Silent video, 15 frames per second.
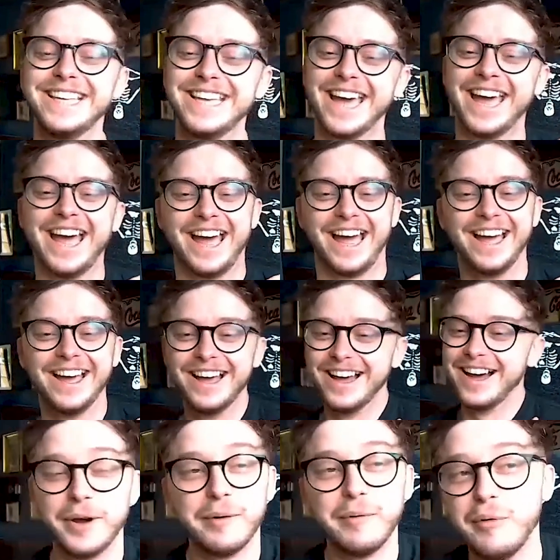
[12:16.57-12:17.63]
yeah,
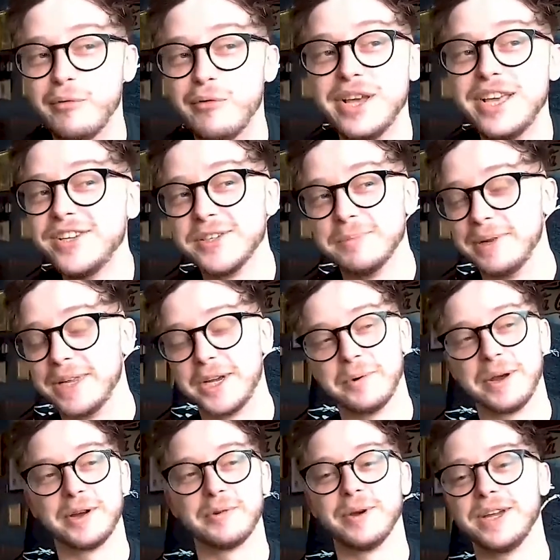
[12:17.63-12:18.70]
I'm a reasonably
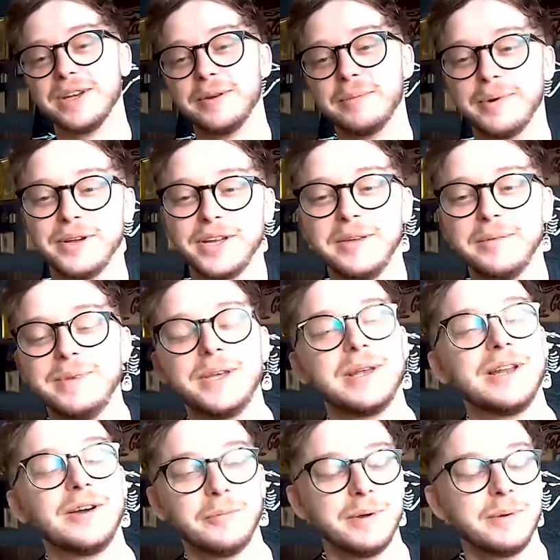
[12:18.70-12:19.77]
quick reader, but give me a
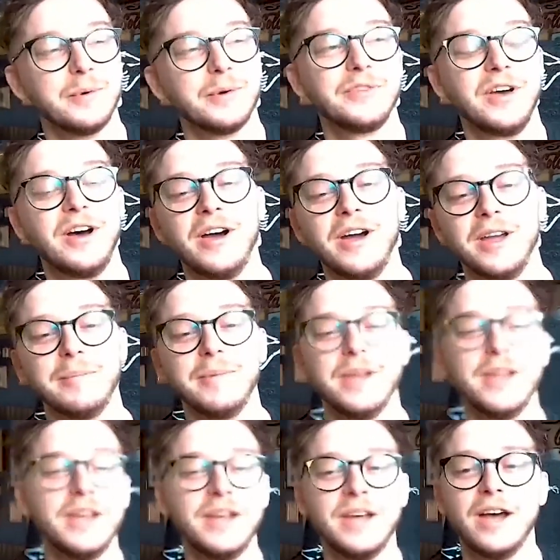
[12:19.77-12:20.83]
little bit more time.
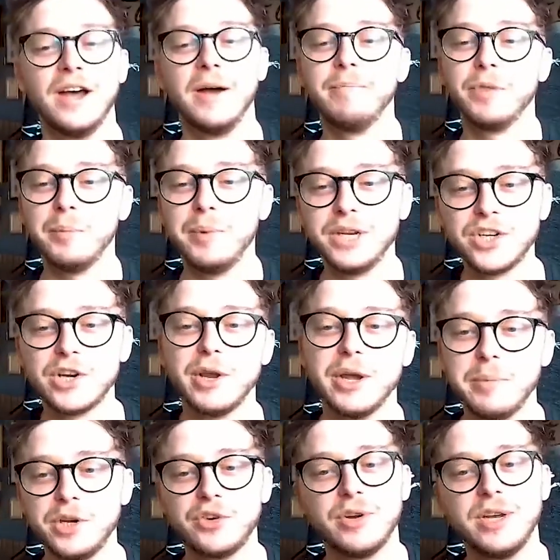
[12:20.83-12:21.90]
Um, we're, tr-
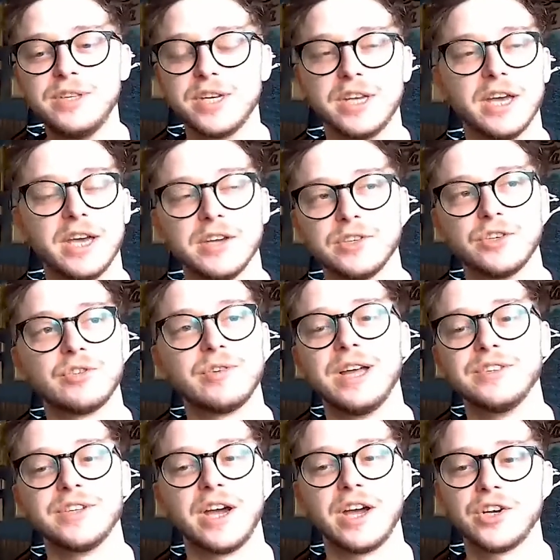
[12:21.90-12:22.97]
we're treating it as a
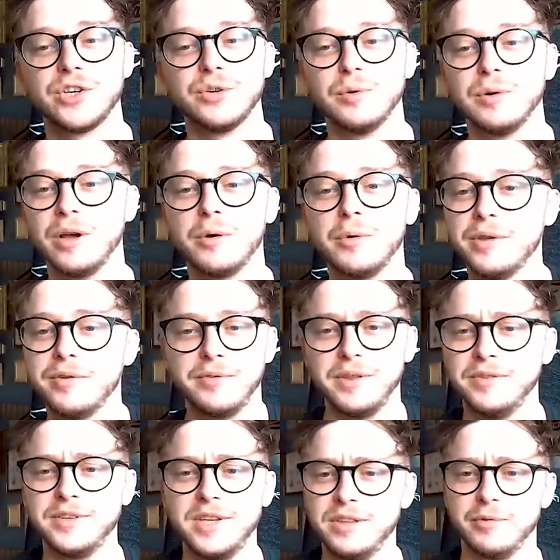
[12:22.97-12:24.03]
transactional. Like, well, they've,
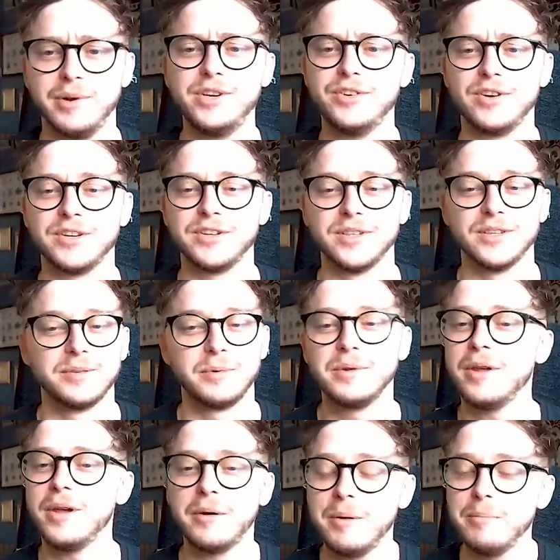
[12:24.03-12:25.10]
they've said they're interested. We're
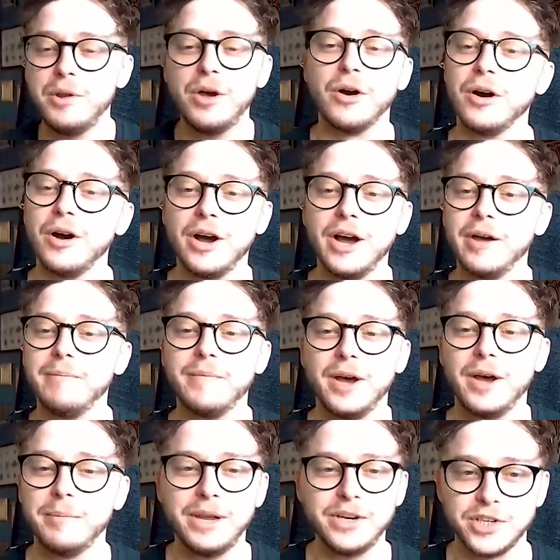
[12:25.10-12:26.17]
not, I'm not. I'm,
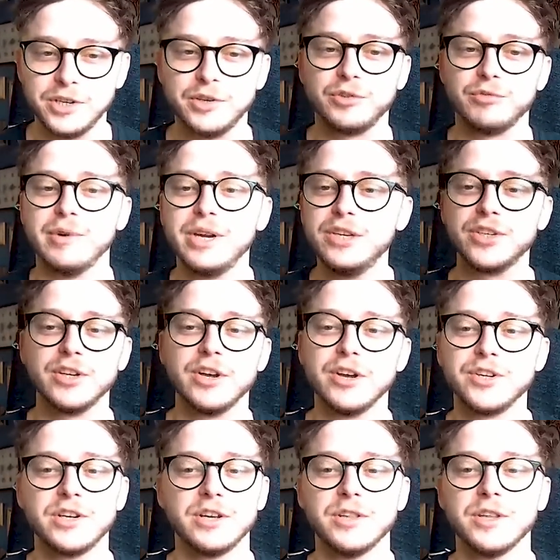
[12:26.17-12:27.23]
I'm actually just
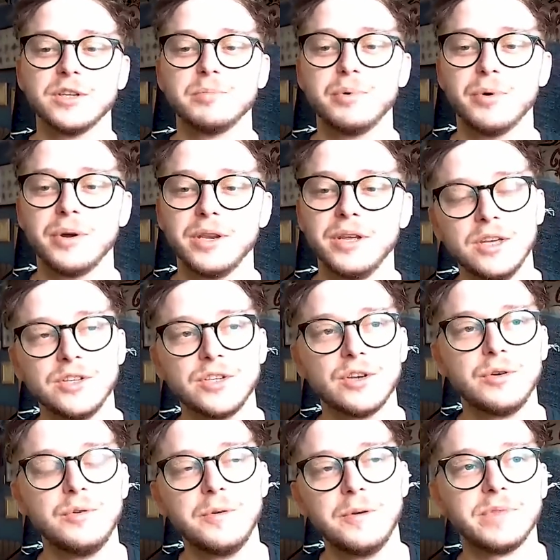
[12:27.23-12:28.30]
researching at this point.
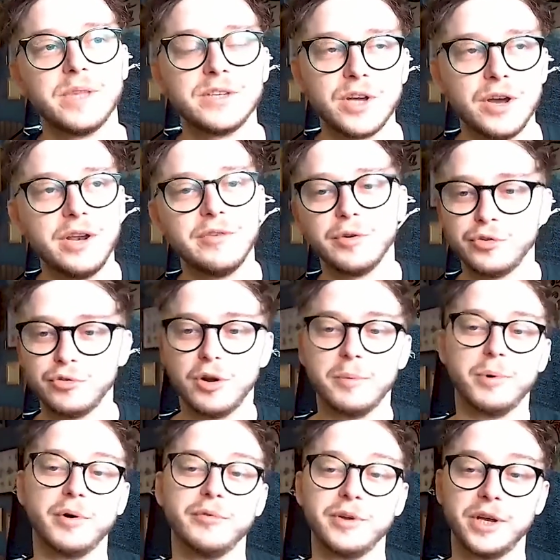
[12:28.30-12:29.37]
So there's kind of a
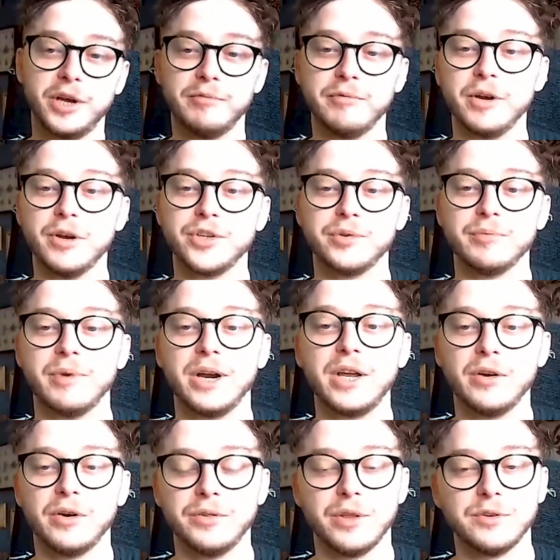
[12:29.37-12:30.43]
drop off in conversion
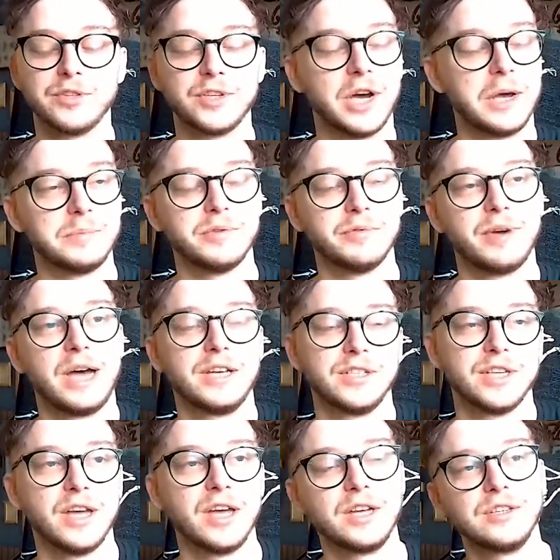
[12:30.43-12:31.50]
rate on those types of
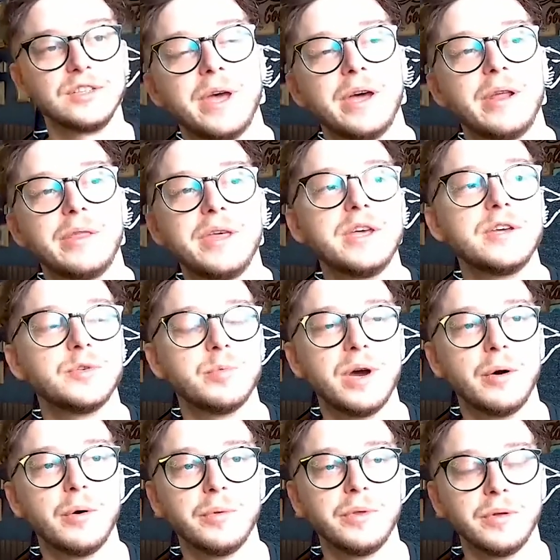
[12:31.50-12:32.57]
assets. And I think as
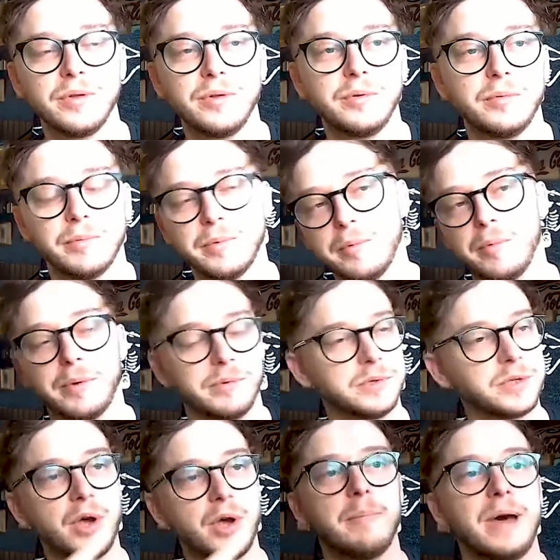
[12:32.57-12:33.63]
well that well, it's
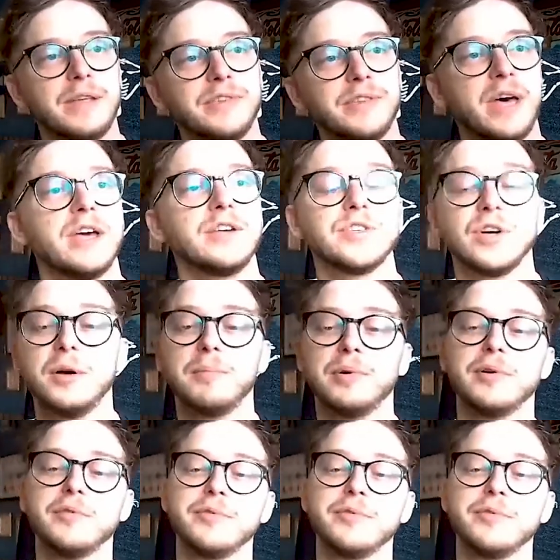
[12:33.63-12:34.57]
going back to that example